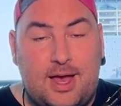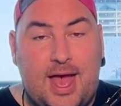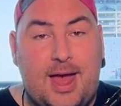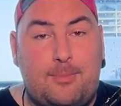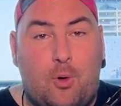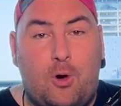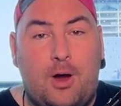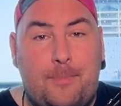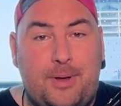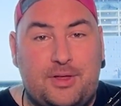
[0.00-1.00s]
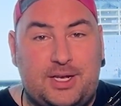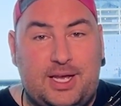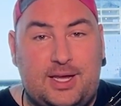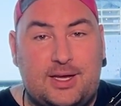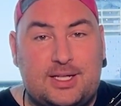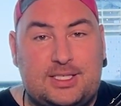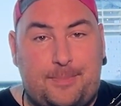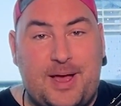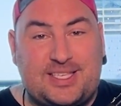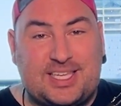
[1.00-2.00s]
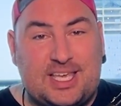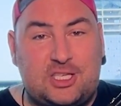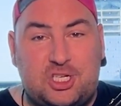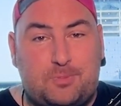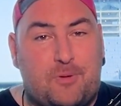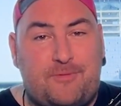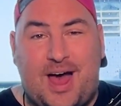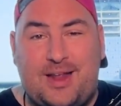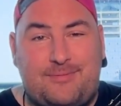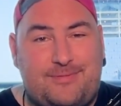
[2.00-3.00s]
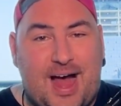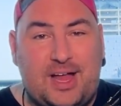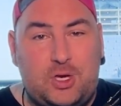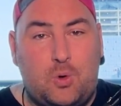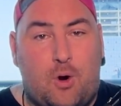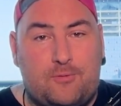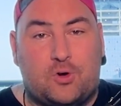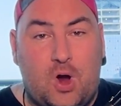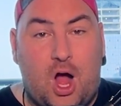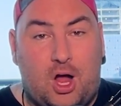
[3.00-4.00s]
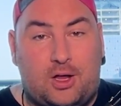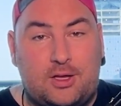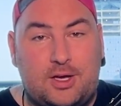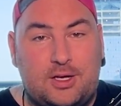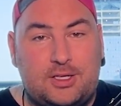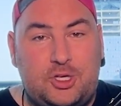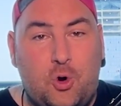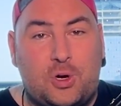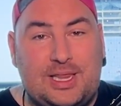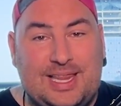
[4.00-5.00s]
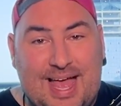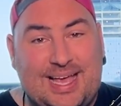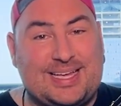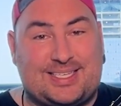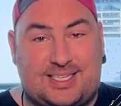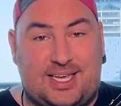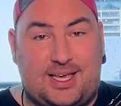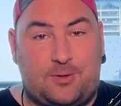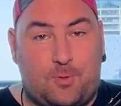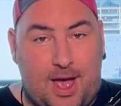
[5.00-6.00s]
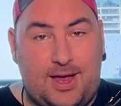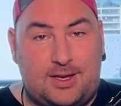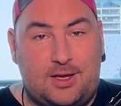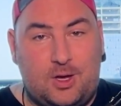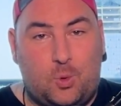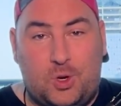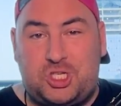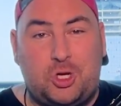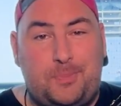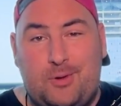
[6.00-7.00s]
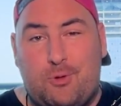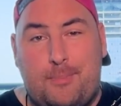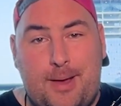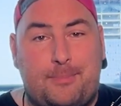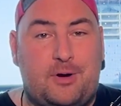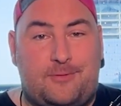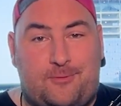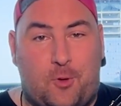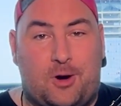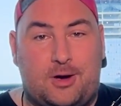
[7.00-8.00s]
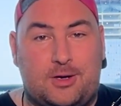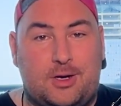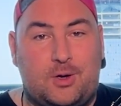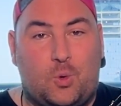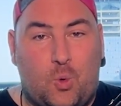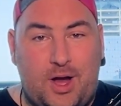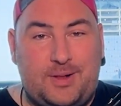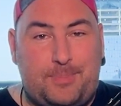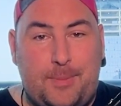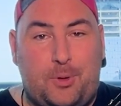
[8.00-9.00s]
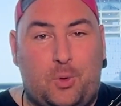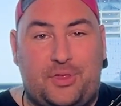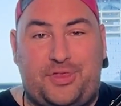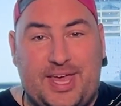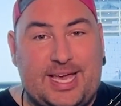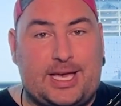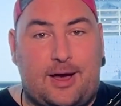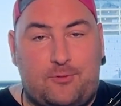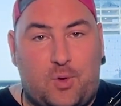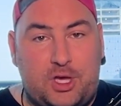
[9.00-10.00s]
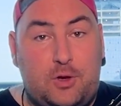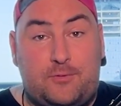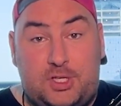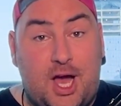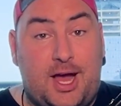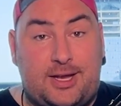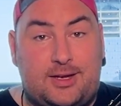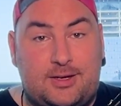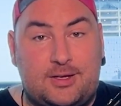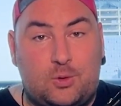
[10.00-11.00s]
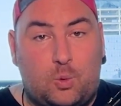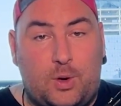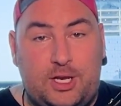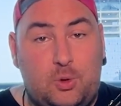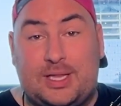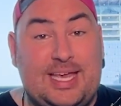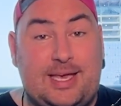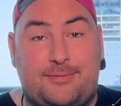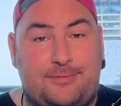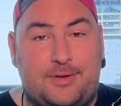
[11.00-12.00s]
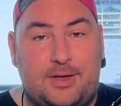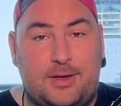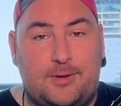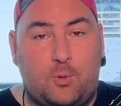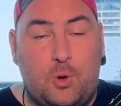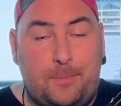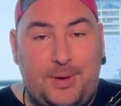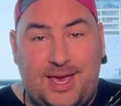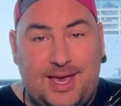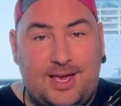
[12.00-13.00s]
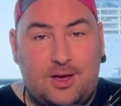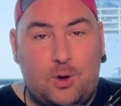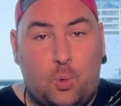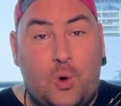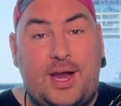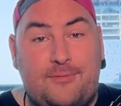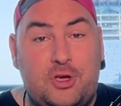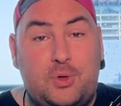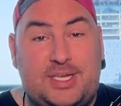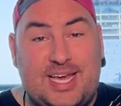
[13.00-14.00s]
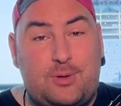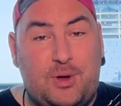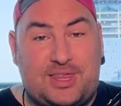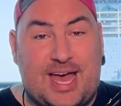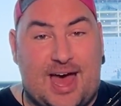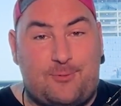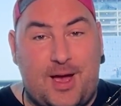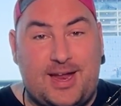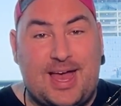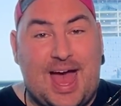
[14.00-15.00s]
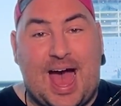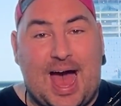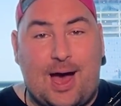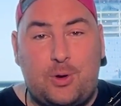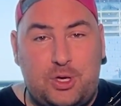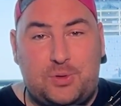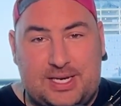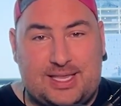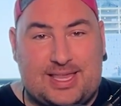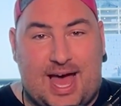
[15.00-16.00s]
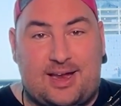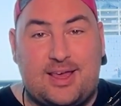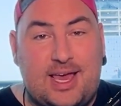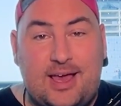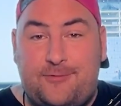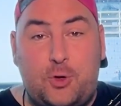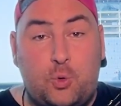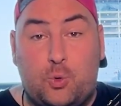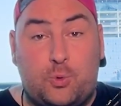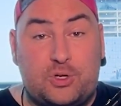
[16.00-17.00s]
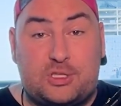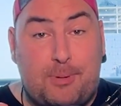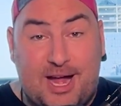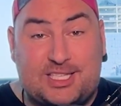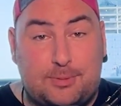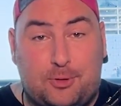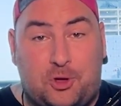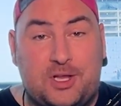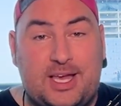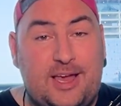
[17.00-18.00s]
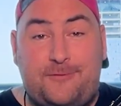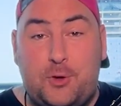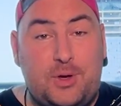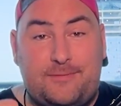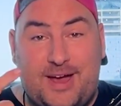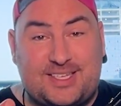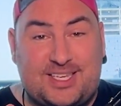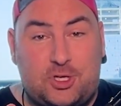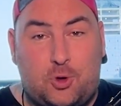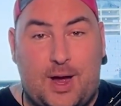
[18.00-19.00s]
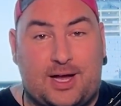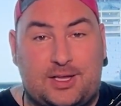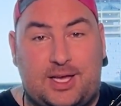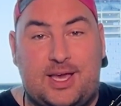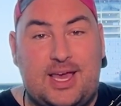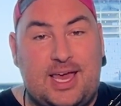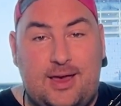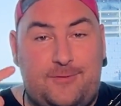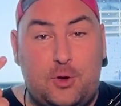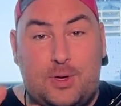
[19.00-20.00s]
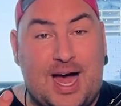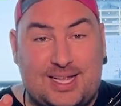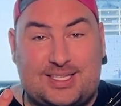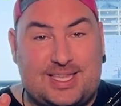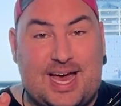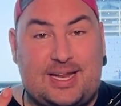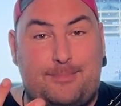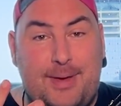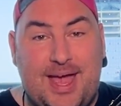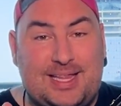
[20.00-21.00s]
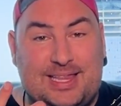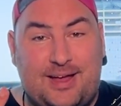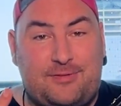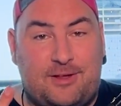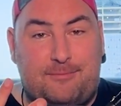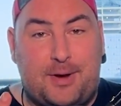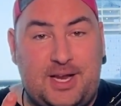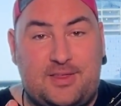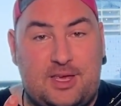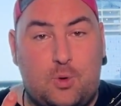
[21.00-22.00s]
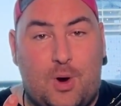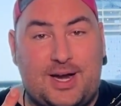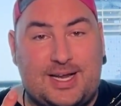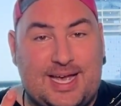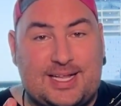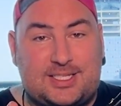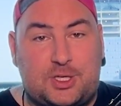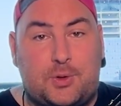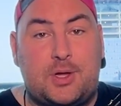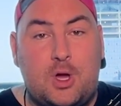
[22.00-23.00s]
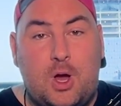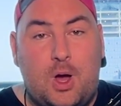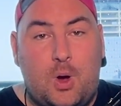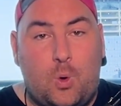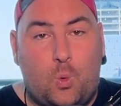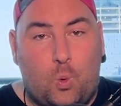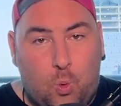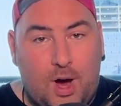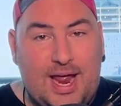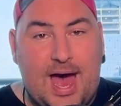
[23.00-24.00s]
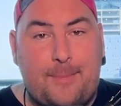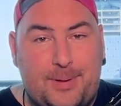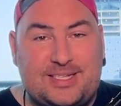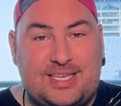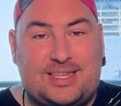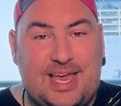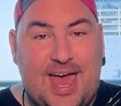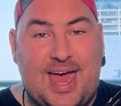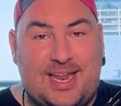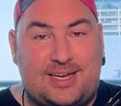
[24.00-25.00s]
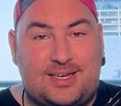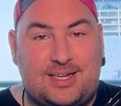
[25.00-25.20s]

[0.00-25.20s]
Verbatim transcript: And more ability to basically just provide value overall. Your legacy, right? What you'll be remembered for, what people will think of what you've done when you leave will be whatever you did with that, right? How you did that, if you were responsible, if you invested correctly, if you got to that main level of money that you wanted to get to, what happens at the end?